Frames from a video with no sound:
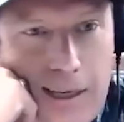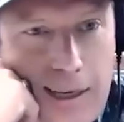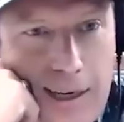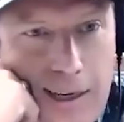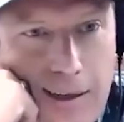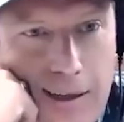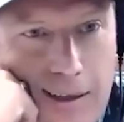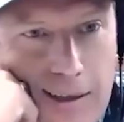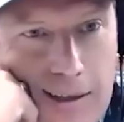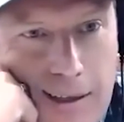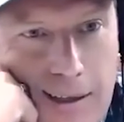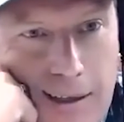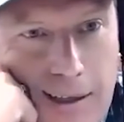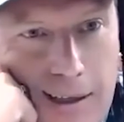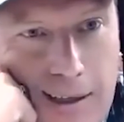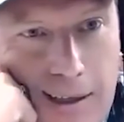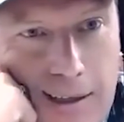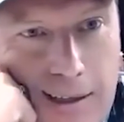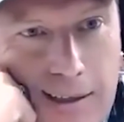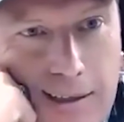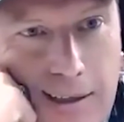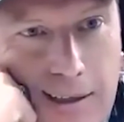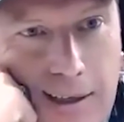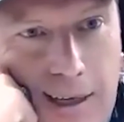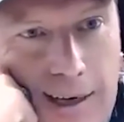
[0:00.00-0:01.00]
Kayla, and
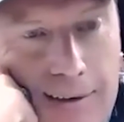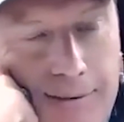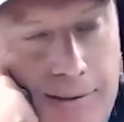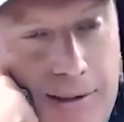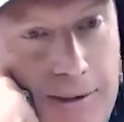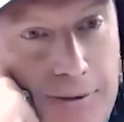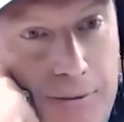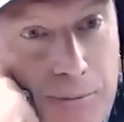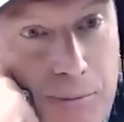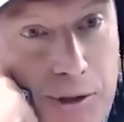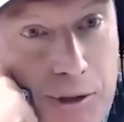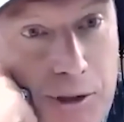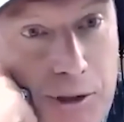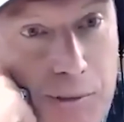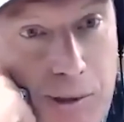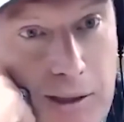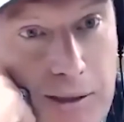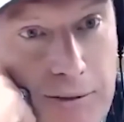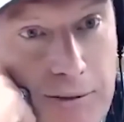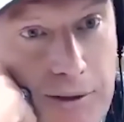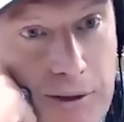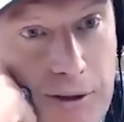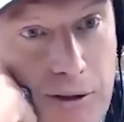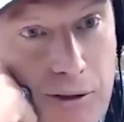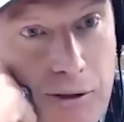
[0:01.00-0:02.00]
I have a different
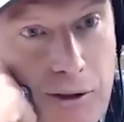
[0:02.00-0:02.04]
perspective on